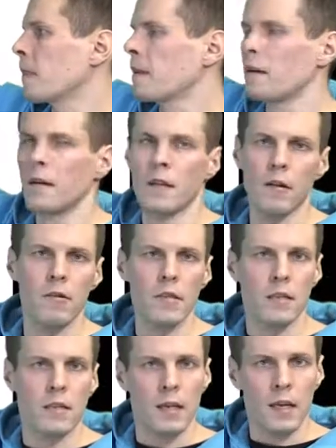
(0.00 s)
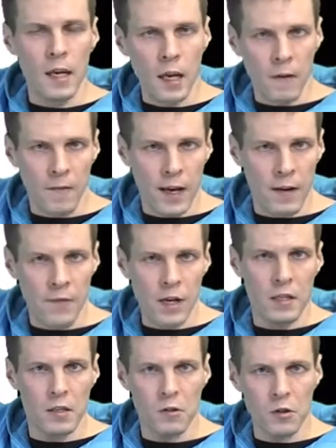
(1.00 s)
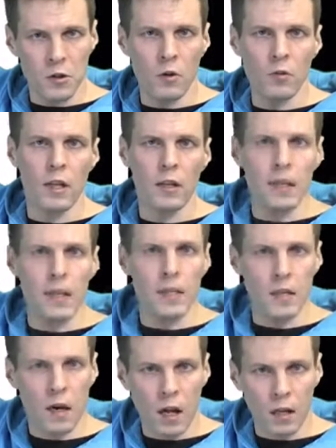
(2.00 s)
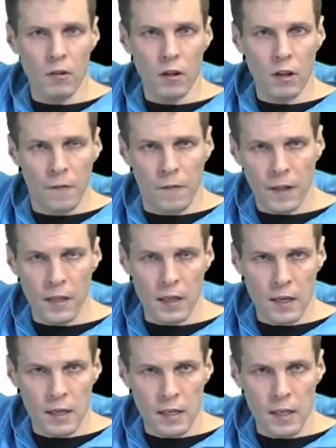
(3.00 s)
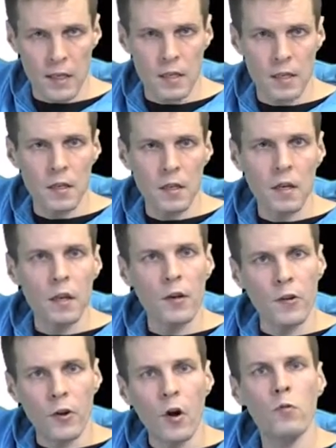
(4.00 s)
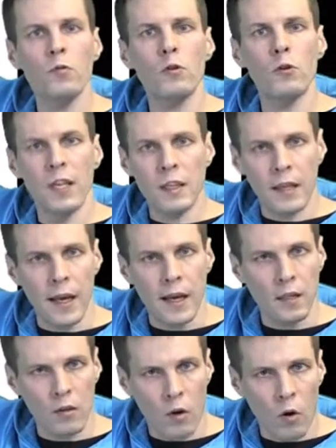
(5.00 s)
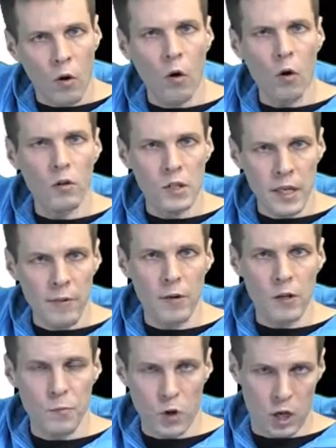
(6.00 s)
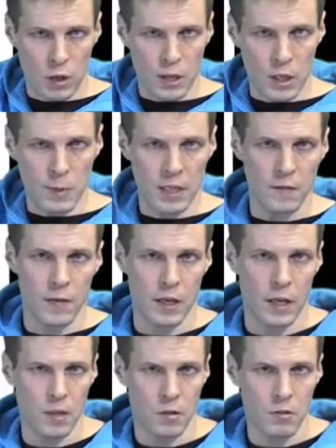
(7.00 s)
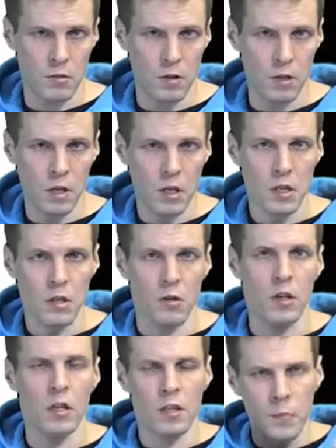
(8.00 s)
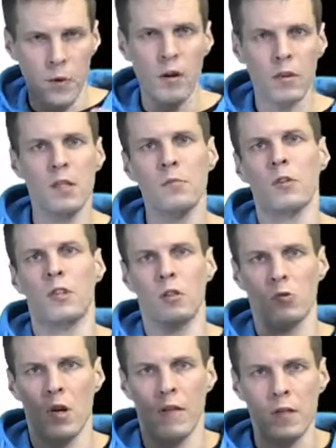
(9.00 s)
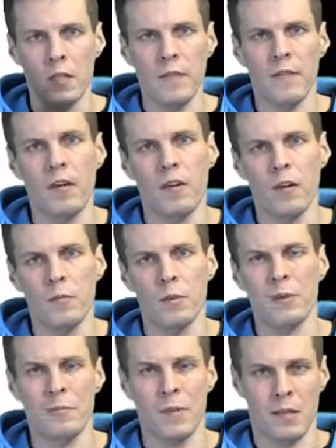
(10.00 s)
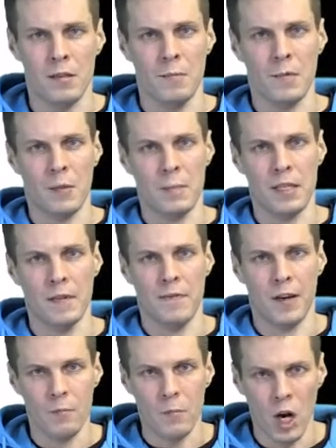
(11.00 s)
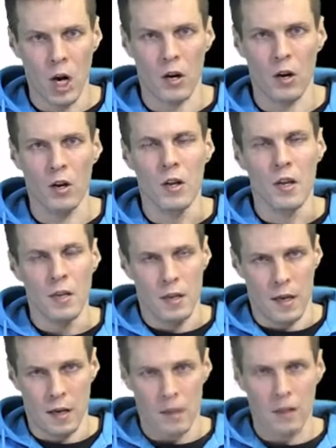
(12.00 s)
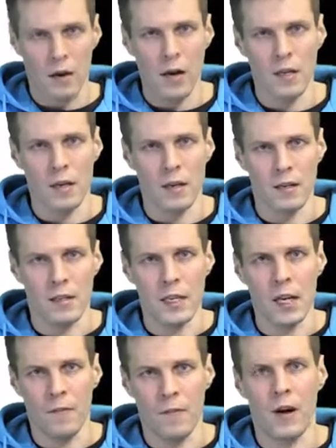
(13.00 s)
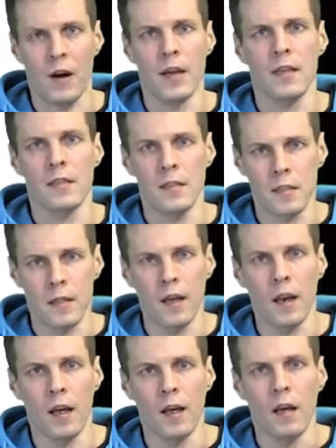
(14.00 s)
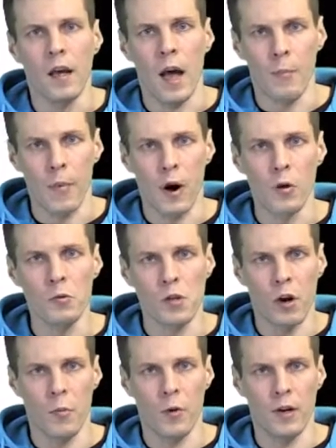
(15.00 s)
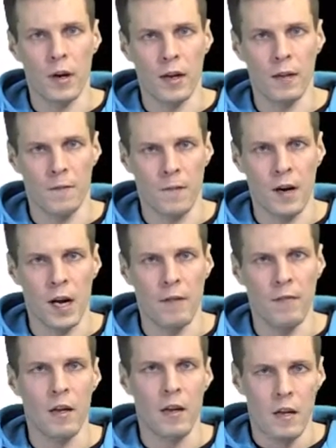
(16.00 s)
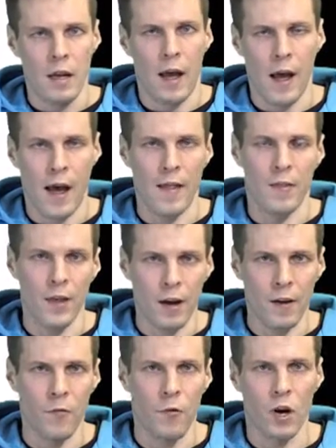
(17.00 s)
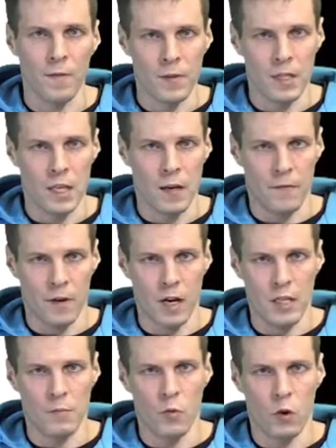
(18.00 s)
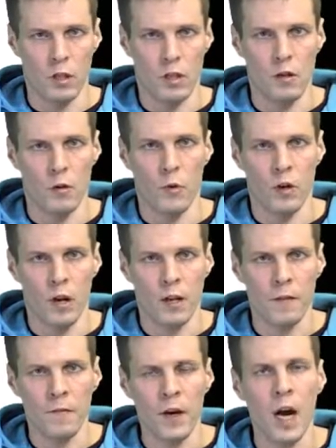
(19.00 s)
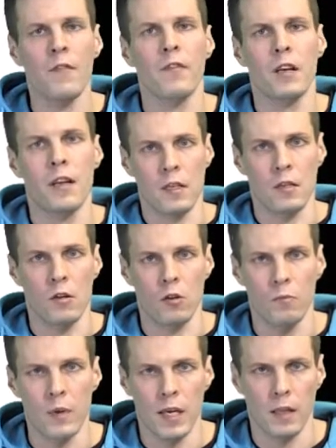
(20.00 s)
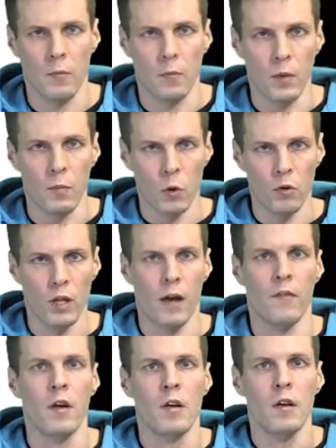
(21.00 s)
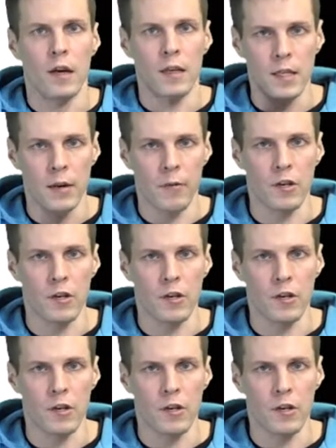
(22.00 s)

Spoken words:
there is enough evidence to show that these alternative fit indices don't detect all serious model misspecifications. So it is possible that you have severely misspecified model and CFI is still above 0.95, And therefore, if CFI is more than 0.95, it does not mean that we wouldn't have a serious